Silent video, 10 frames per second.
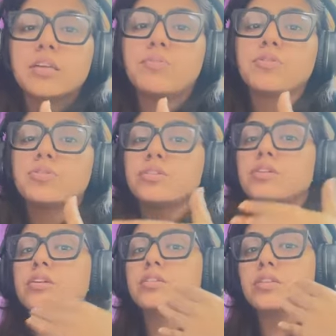
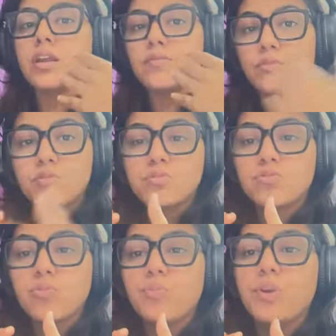procedures and
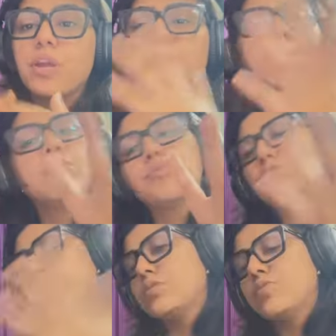fluoroscopy and many more
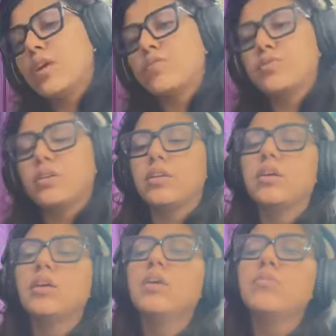things we have seen.
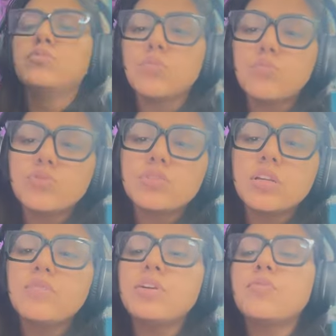So
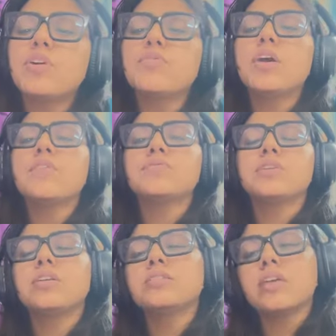mostly what we have
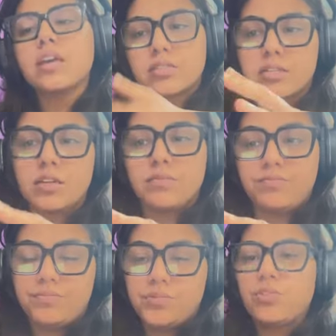seen is X-ray.
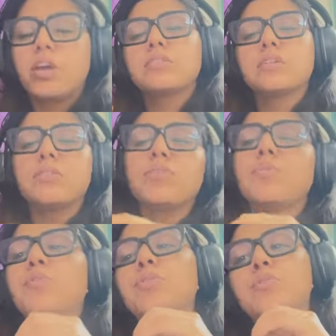So X-ray were
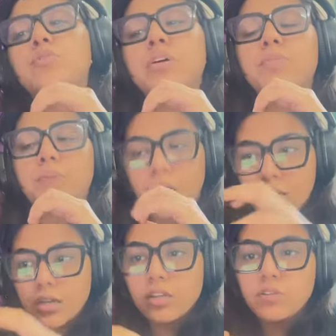put to the
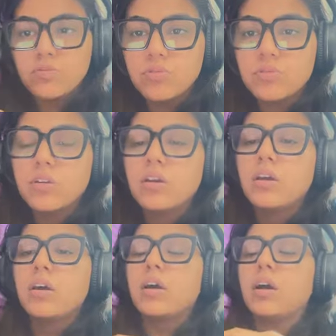practical use
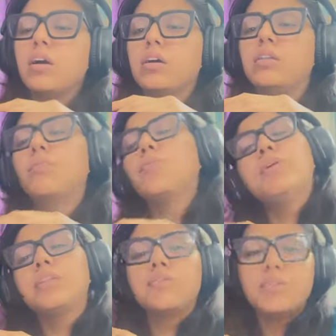the
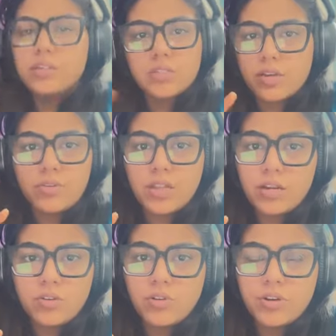moment they were discovered,
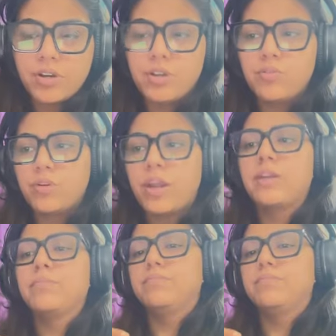that you already know, right?